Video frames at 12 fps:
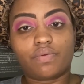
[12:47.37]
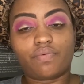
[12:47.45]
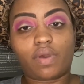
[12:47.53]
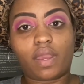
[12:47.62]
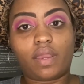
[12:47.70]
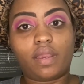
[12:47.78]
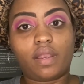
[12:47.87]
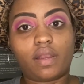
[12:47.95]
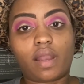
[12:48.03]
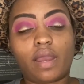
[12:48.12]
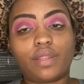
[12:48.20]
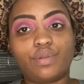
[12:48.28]
right here.
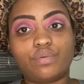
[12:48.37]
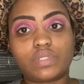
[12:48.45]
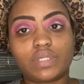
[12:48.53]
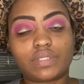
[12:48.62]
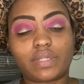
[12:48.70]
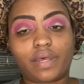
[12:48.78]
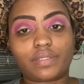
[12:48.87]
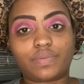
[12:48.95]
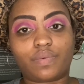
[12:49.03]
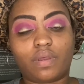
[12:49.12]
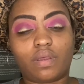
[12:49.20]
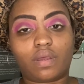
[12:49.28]
I used this last
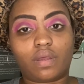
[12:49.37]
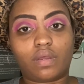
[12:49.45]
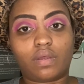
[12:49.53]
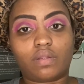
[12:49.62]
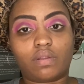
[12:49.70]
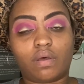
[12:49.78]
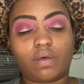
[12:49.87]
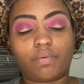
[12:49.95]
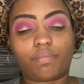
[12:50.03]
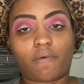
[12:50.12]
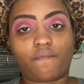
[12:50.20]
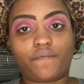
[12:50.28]
week in um,
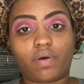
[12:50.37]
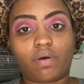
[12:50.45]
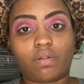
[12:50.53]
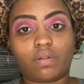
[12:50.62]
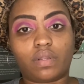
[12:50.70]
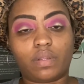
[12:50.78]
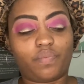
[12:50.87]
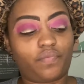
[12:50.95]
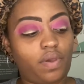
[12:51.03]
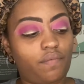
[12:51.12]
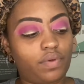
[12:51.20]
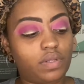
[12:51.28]
my fall lip
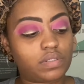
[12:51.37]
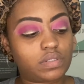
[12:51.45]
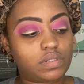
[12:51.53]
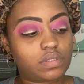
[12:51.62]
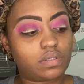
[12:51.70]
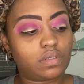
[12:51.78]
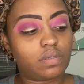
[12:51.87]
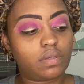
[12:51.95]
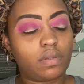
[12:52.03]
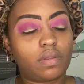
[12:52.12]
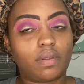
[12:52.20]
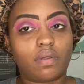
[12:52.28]
favorites
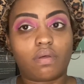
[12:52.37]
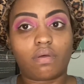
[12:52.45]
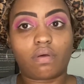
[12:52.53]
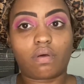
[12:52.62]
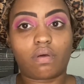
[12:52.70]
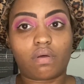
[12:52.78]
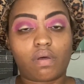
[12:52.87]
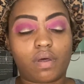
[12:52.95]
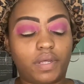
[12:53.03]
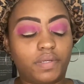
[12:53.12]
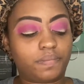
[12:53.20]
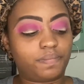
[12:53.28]

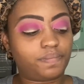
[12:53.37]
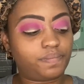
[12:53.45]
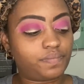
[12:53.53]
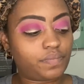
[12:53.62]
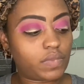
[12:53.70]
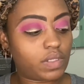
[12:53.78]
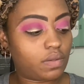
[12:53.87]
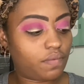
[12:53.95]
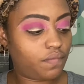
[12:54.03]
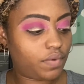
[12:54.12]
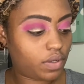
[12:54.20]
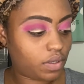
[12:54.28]
um,
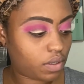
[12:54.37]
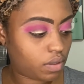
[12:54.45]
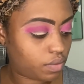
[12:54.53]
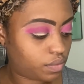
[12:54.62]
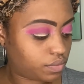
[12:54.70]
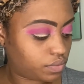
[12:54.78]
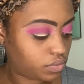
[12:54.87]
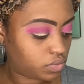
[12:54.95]
video.